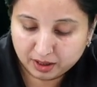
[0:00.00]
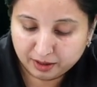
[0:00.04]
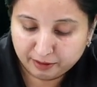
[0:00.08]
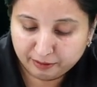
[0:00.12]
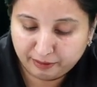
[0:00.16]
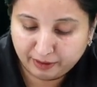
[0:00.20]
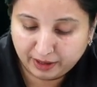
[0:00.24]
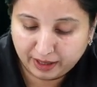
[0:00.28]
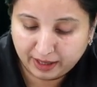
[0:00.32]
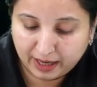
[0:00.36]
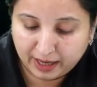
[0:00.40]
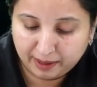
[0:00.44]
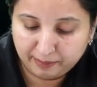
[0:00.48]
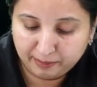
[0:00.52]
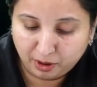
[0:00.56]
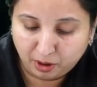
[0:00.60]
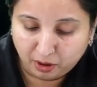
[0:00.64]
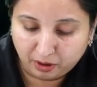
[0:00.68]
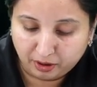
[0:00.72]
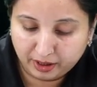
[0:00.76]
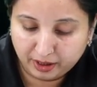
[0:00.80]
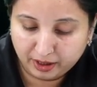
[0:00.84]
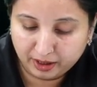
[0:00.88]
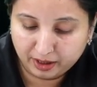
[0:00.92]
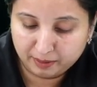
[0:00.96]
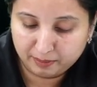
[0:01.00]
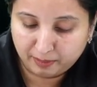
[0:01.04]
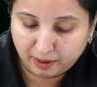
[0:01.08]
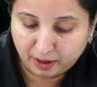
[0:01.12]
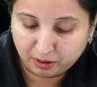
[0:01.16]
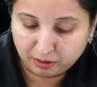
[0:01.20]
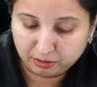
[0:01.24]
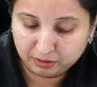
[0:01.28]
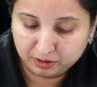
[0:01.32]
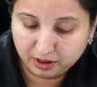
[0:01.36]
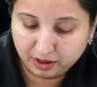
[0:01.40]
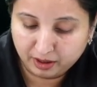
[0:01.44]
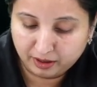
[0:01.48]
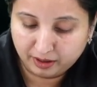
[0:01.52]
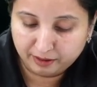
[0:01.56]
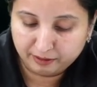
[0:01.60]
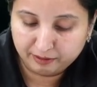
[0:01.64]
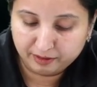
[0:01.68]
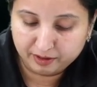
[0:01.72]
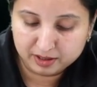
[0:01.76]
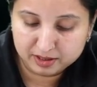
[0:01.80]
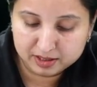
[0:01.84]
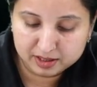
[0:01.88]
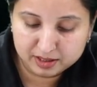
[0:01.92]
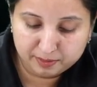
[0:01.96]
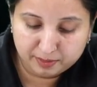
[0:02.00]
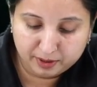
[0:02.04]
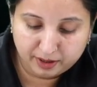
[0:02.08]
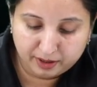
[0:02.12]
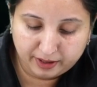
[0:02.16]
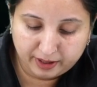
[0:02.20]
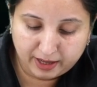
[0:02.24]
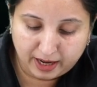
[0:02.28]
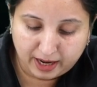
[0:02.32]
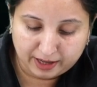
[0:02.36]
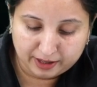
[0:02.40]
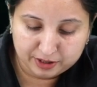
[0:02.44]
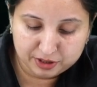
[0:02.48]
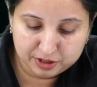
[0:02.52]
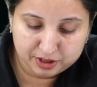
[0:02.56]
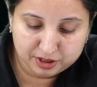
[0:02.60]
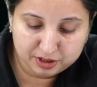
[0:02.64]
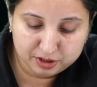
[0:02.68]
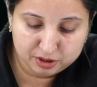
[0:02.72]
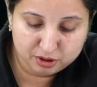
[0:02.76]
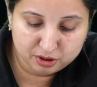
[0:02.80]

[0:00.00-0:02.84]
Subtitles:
When I am talking about the reversible reaction,